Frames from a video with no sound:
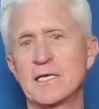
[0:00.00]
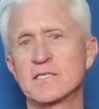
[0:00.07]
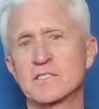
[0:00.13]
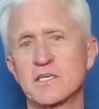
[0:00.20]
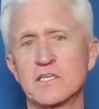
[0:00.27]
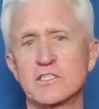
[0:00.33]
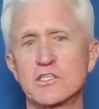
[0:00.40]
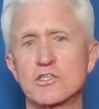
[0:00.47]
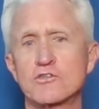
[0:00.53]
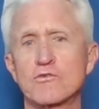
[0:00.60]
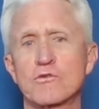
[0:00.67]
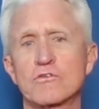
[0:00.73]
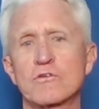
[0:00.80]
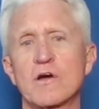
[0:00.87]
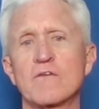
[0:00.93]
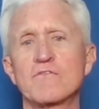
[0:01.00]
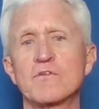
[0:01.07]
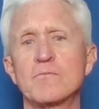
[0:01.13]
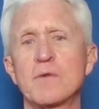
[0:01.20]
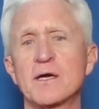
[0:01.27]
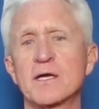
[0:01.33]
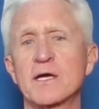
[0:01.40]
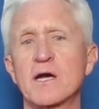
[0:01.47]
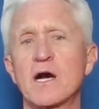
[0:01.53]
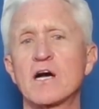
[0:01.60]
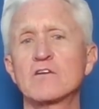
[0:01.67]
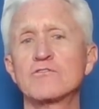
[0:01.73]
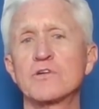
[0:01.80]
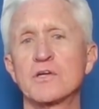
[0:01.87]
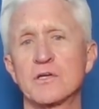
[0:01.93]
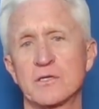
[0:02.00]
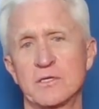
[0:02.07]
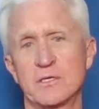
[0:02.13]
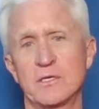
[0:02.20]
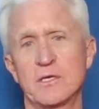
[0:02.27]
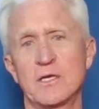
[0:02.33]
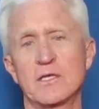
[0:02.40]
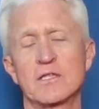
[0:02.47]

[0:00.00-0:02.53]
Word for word: is a disorder of the mitochondria.